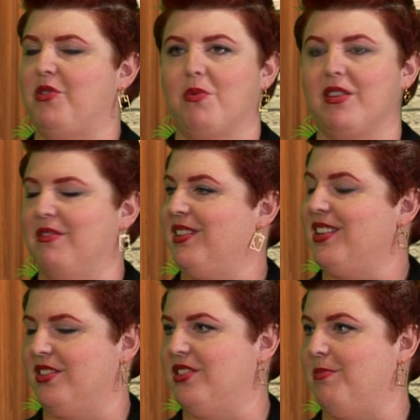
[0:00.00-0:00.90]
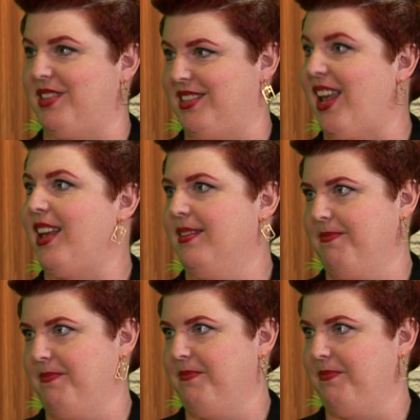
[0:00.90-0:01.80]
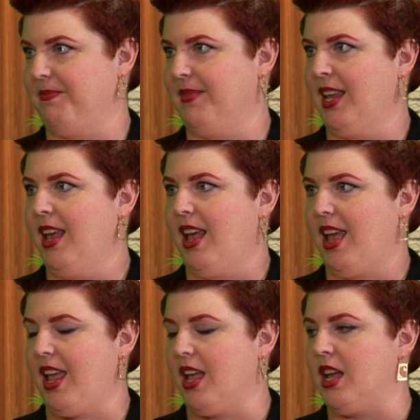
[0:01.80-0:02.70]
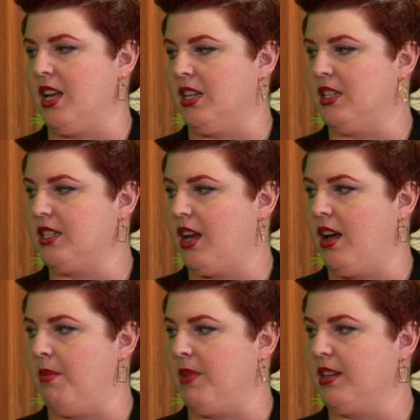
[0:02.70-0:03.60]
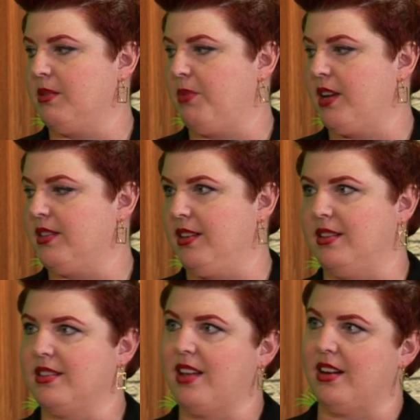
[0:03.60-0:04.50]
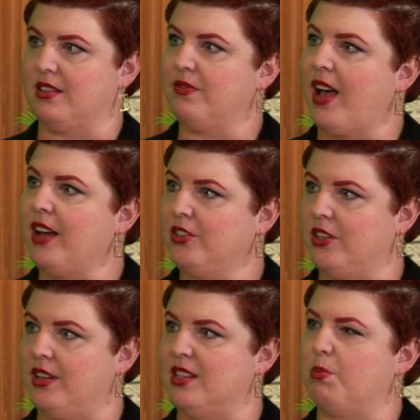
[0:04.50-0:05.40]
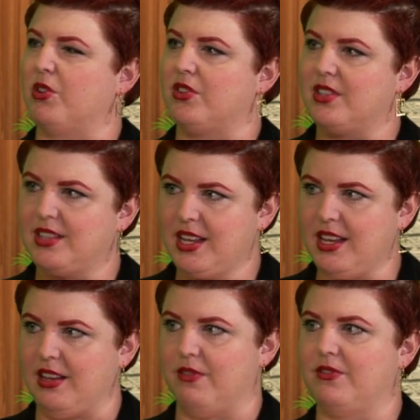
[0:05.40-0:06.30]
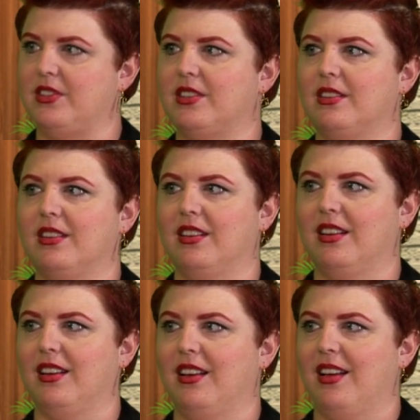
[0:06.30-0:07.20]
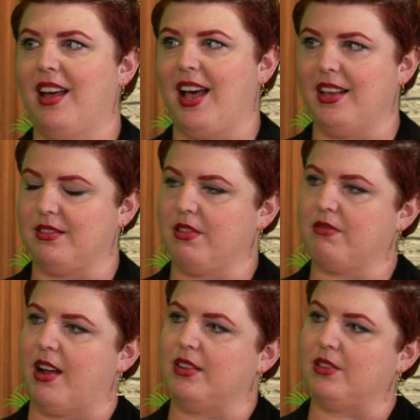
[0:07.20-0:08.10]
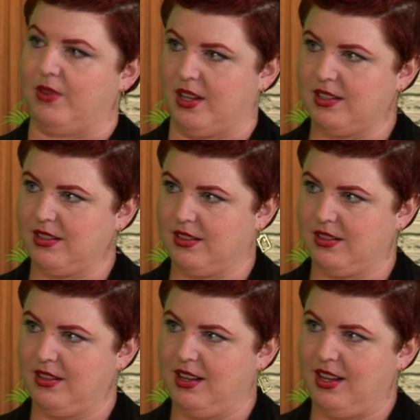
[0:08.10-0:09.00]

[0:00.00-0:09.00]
want your relationship to stay. Right. And um, expressing dissatisfaction is perceived as a threat to it. Right.